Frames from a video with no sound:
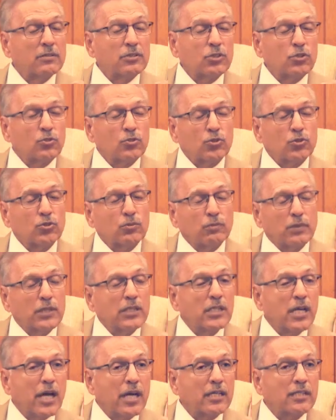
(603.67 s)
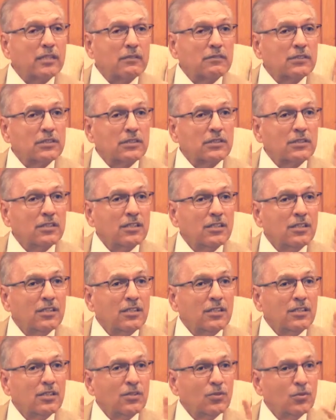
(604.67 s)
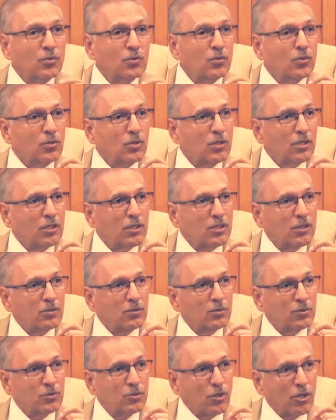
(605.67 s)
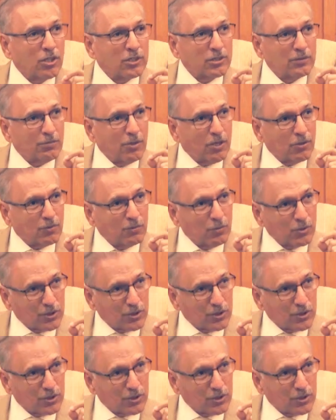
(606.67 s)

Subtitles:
a social media activist who talks about